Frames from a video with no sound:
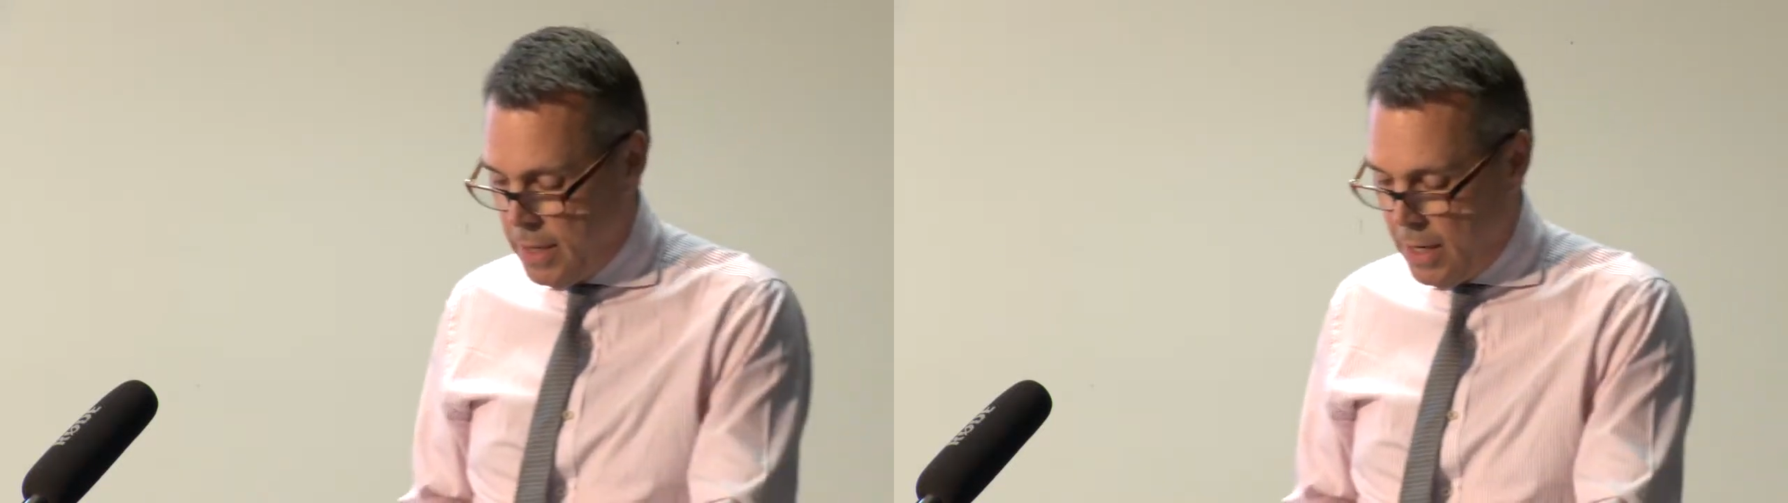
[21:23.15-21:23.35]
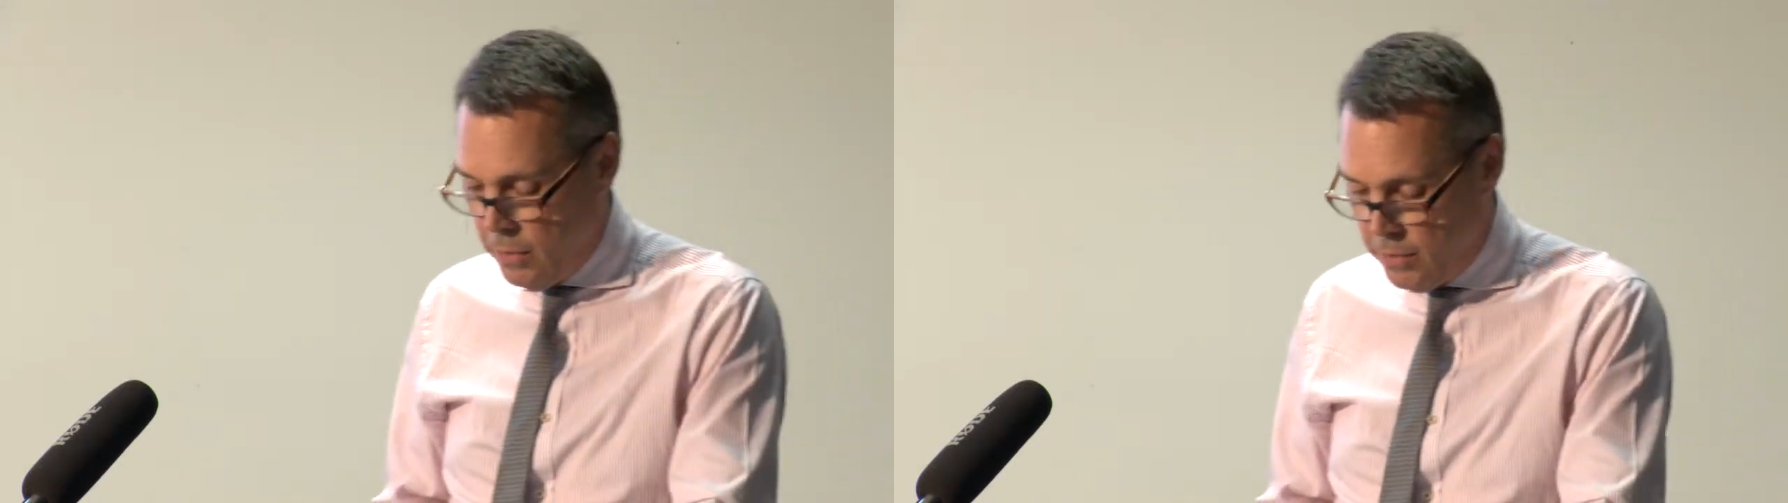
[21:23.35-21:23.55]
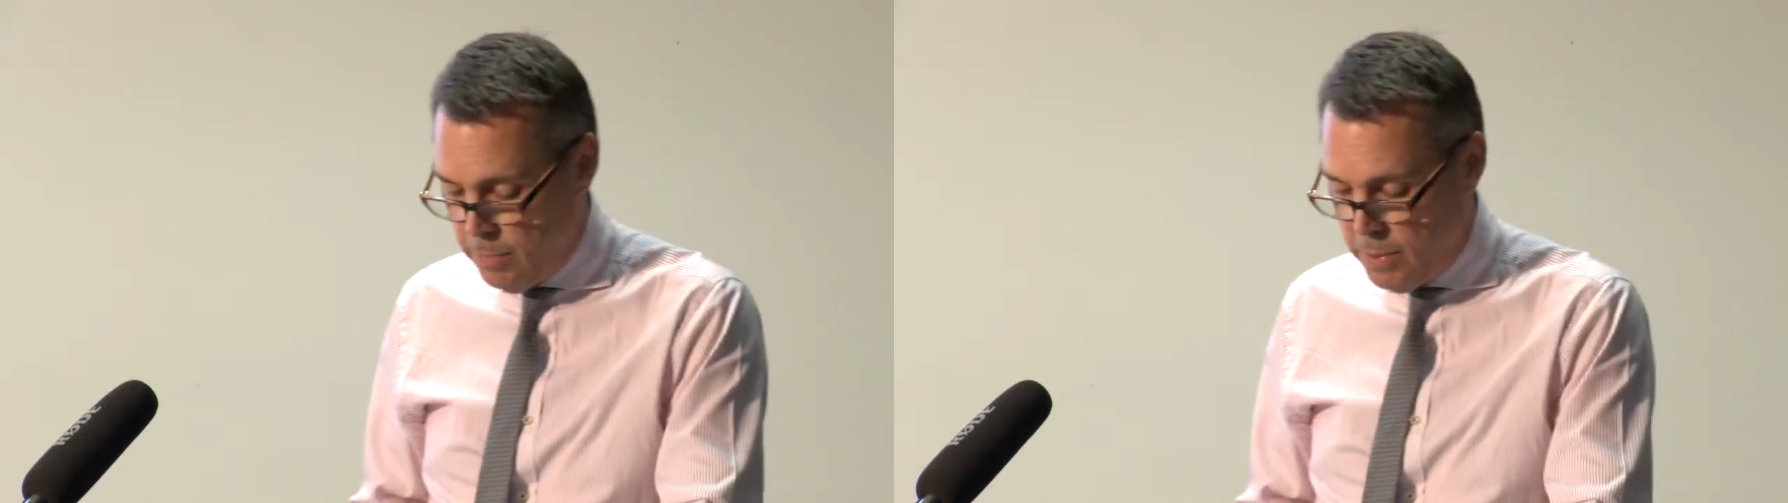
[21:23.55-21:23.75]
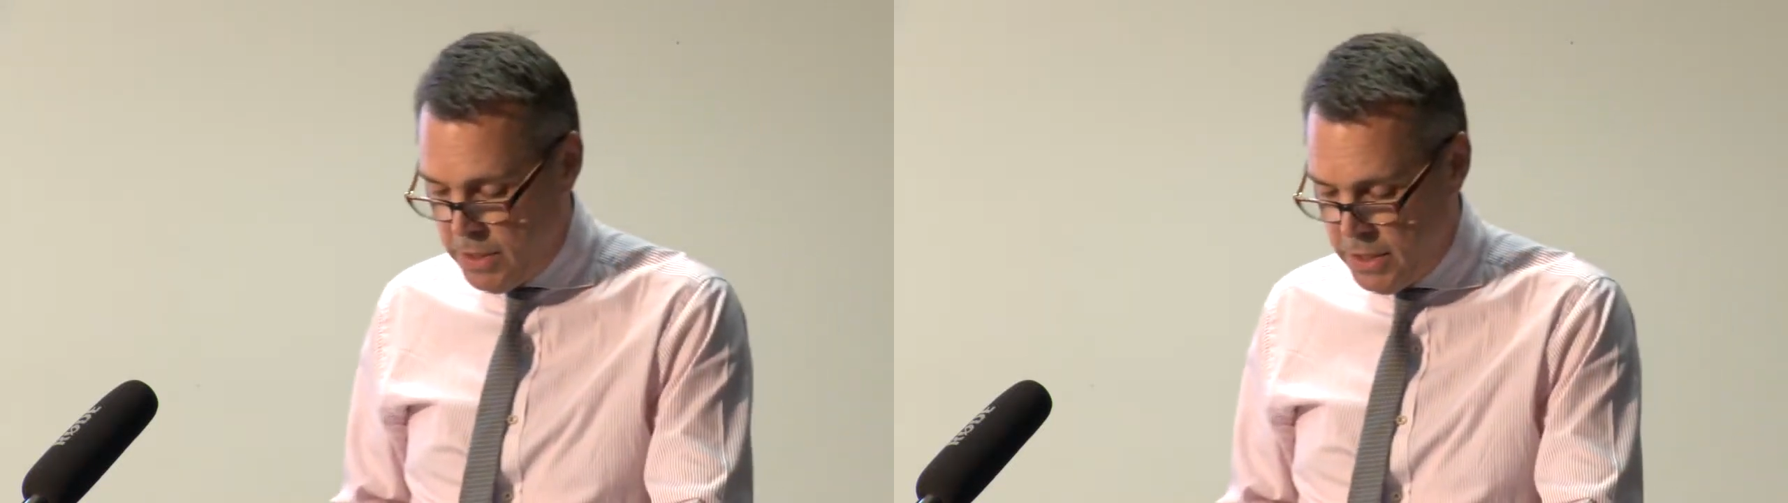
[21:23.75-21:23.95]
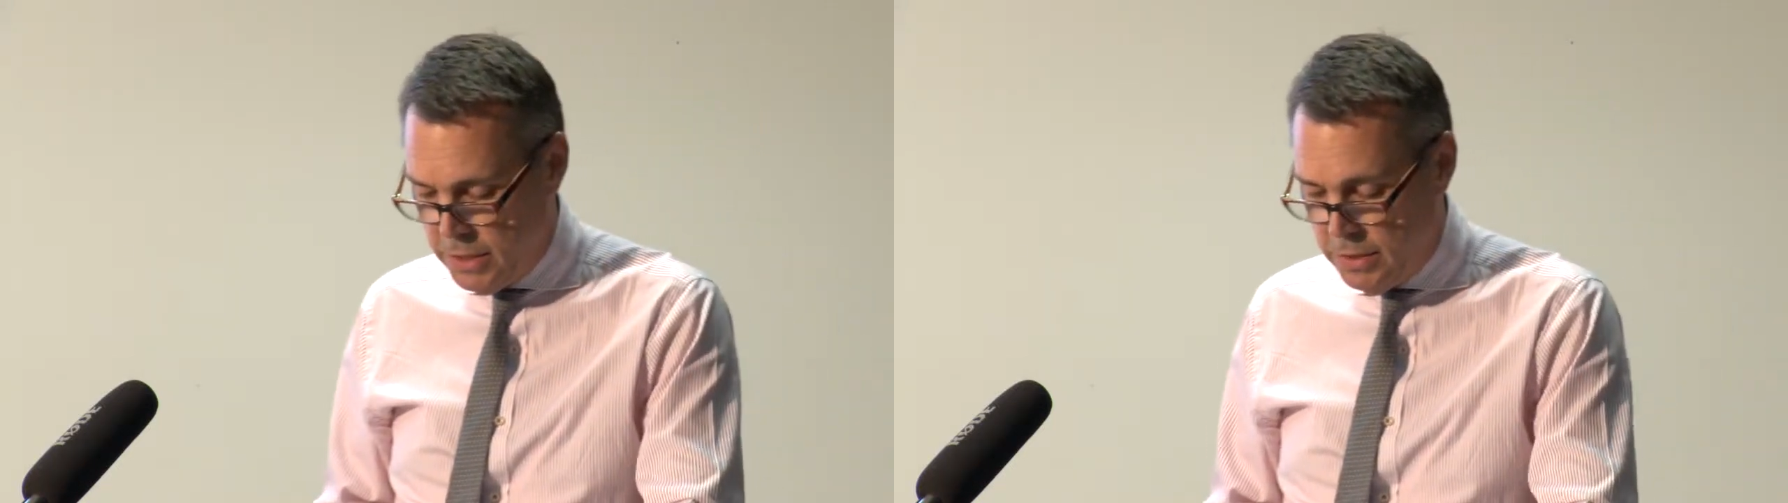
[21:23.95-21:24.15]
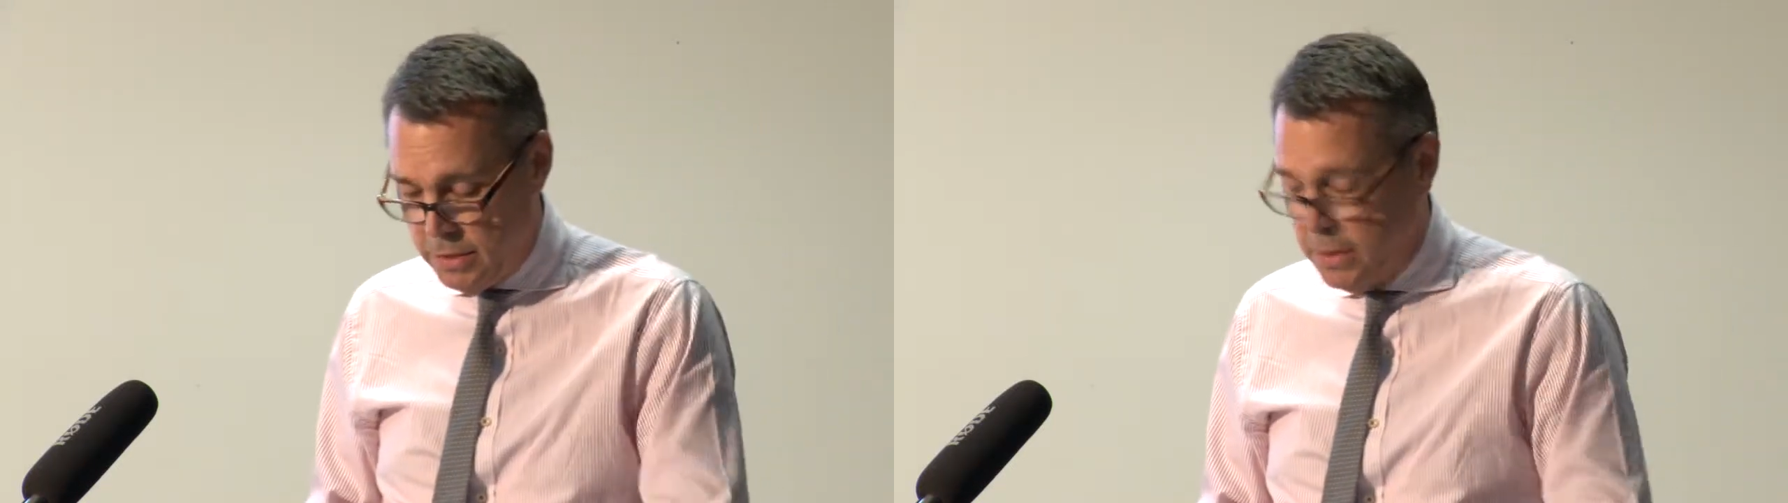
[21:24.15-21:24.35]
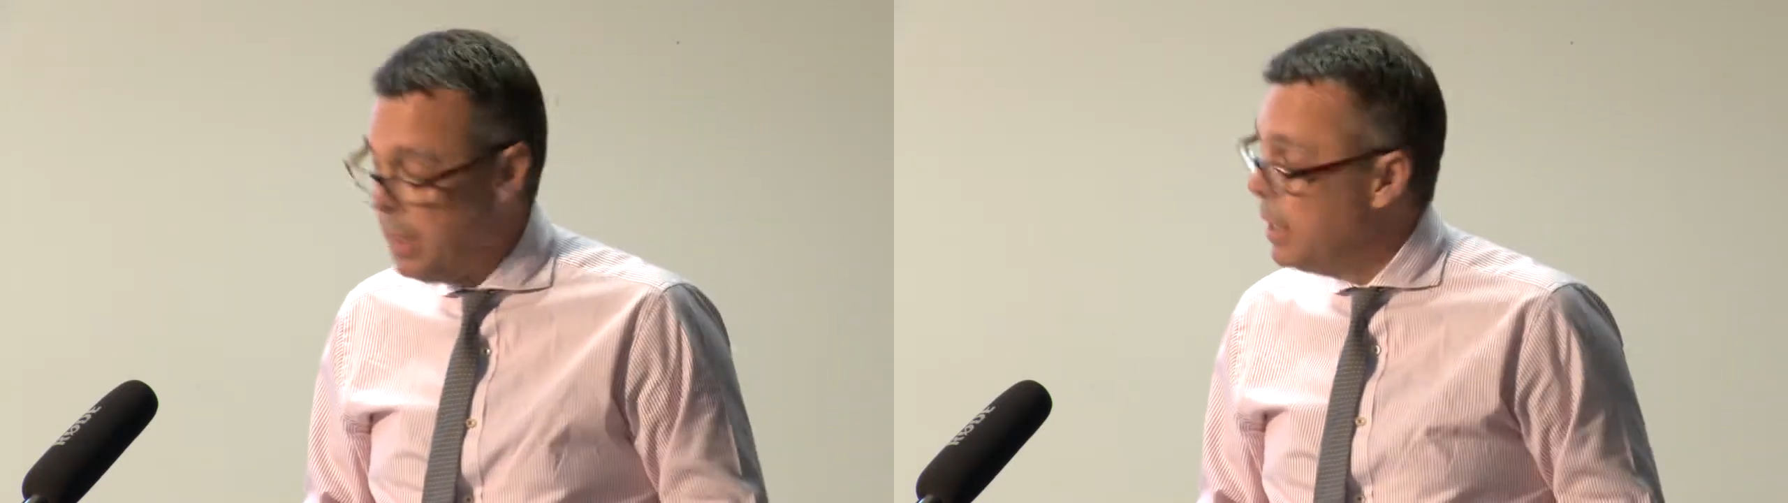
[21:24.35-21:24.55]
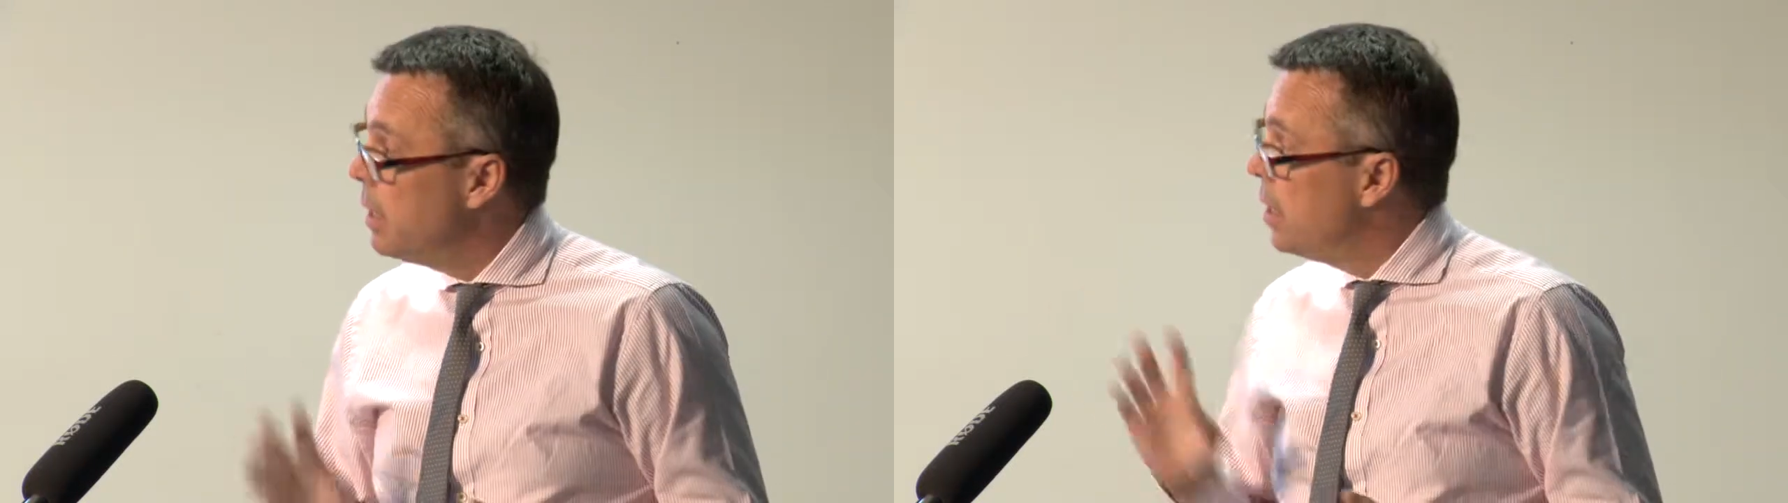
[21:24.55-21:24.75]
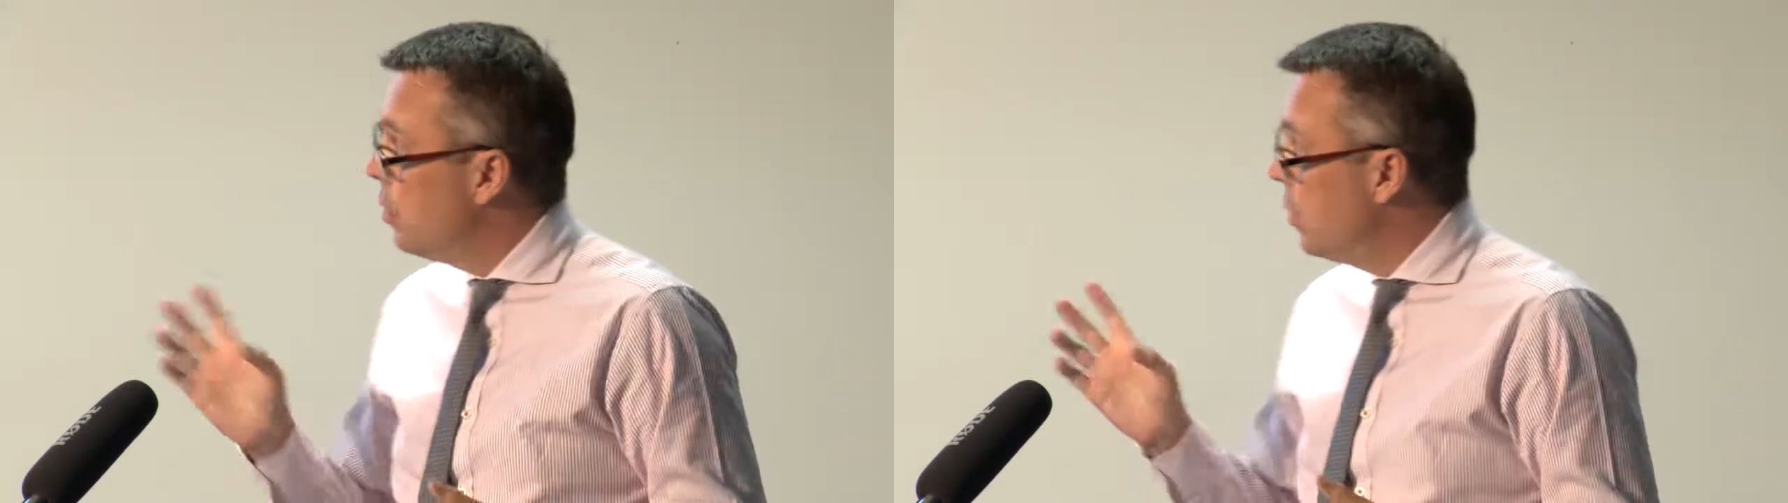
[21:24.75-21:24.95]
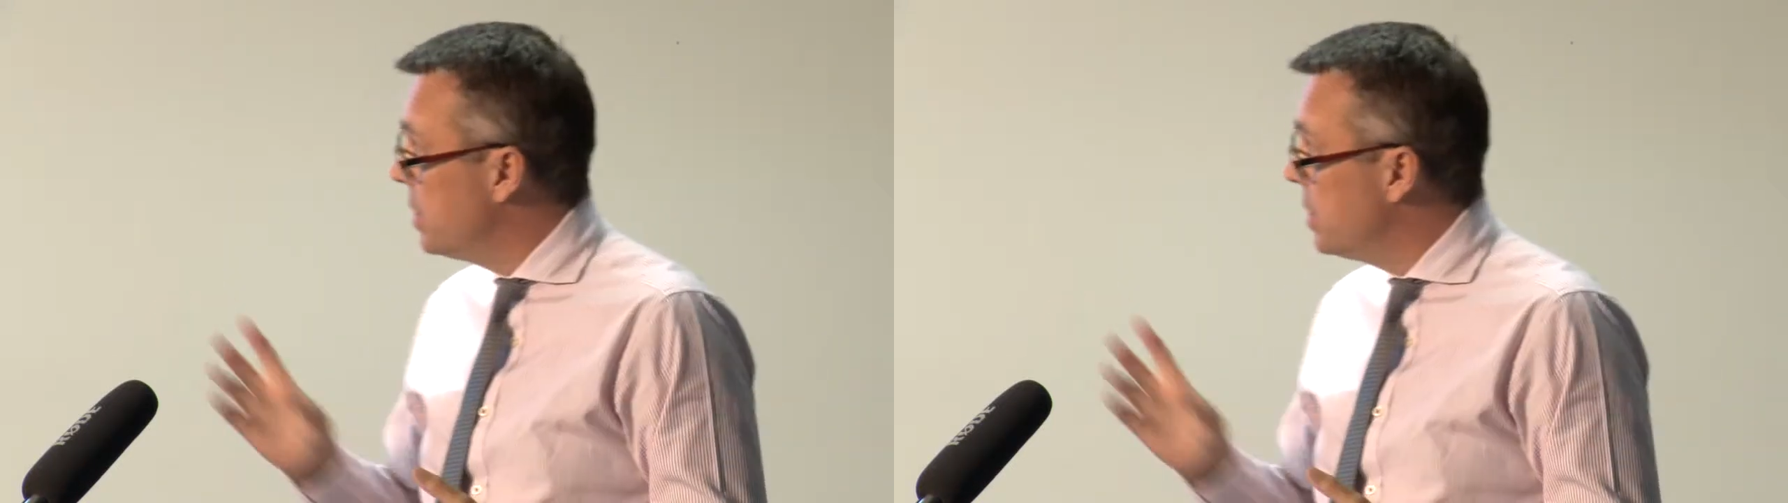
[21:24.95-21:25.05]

health positions. We